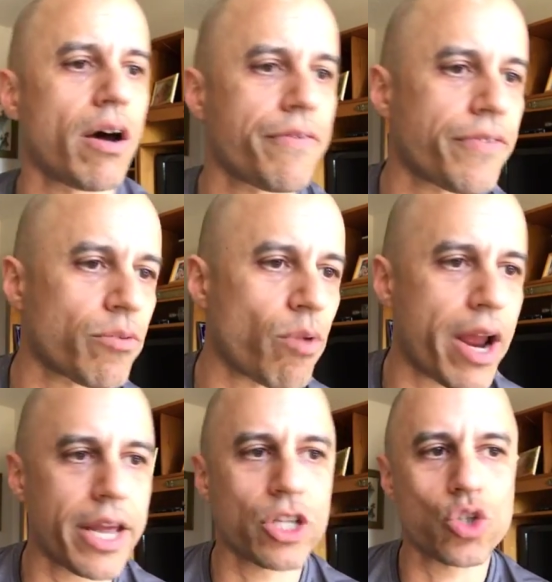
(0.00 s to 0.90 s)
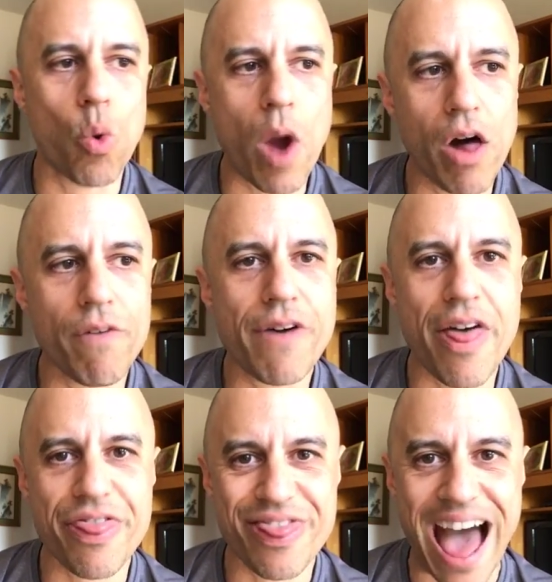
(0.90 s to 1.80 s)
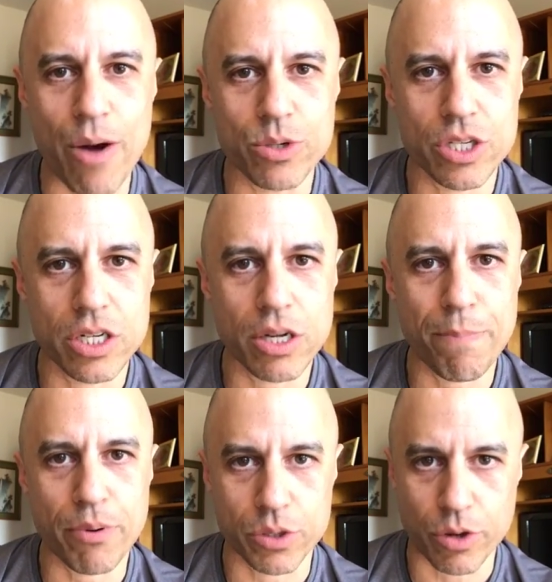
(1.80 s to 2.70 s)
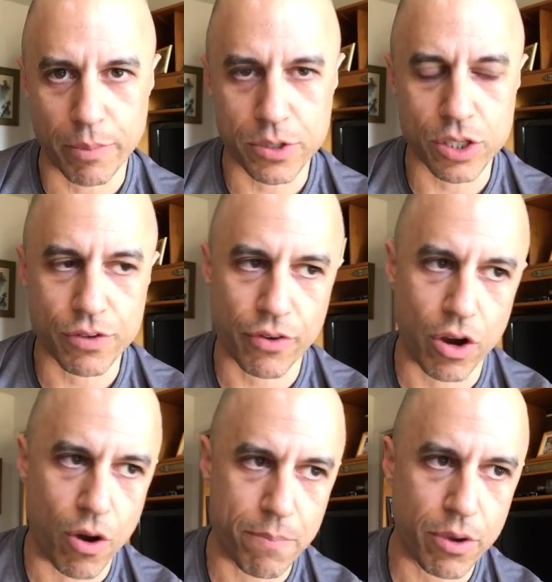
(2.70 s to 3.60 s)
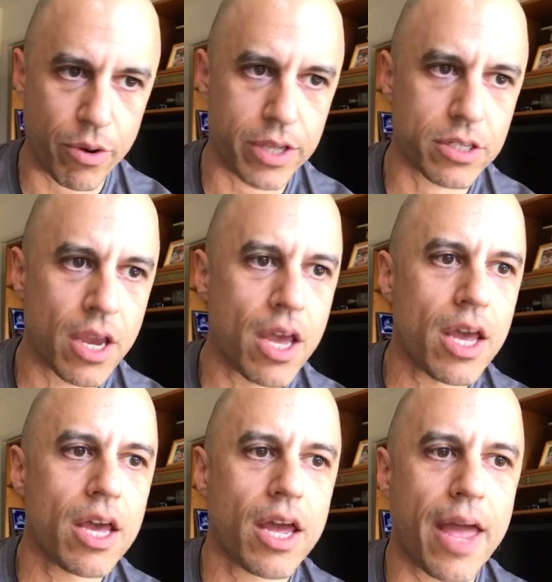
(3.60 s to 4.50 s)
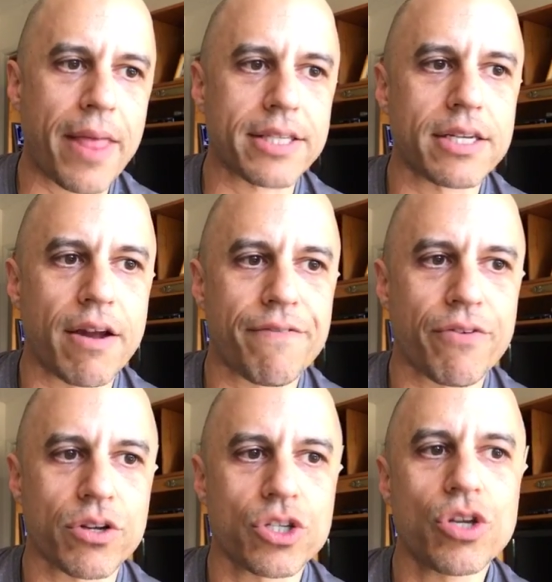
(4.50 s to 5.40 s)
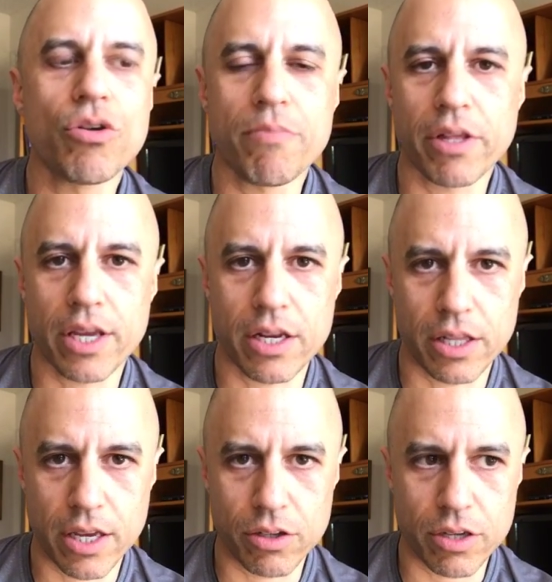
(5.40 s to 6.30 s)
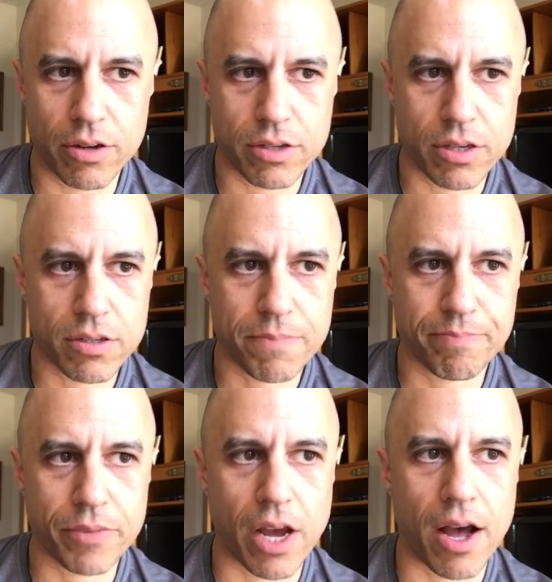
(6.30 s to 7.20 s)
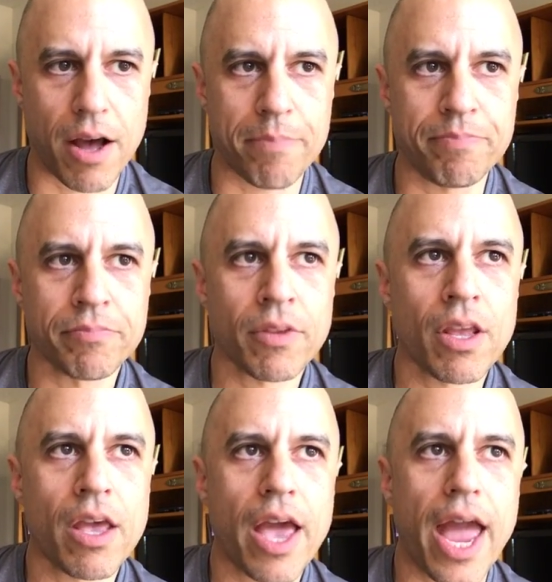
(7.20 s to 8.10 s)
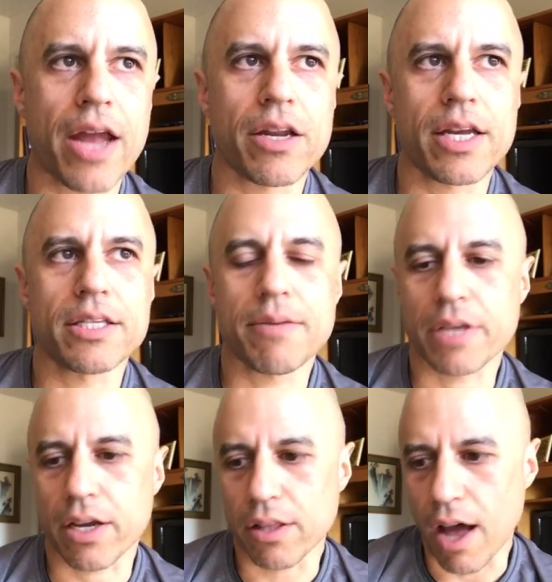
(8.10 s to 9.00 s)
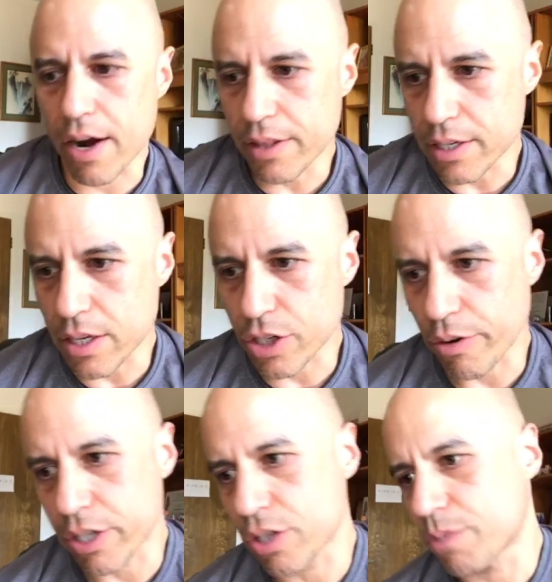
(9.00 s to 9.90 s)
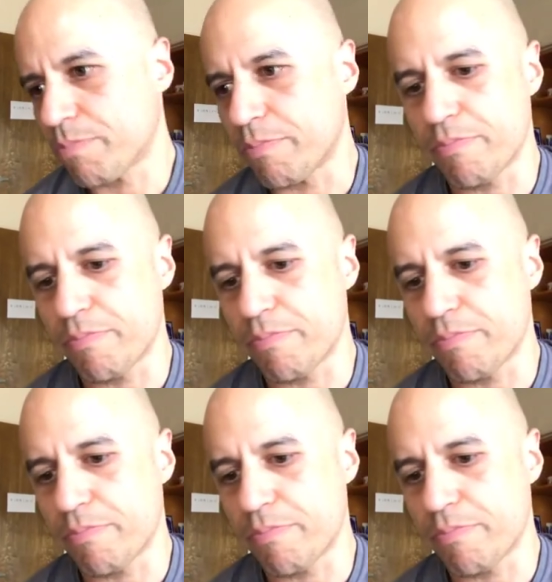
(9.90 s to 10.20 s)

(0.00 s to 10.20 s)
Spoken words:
of writing 12,000 prescriptions for opioids, and that's enough for 2 million illegal doses. And it seems like a lot of these situations,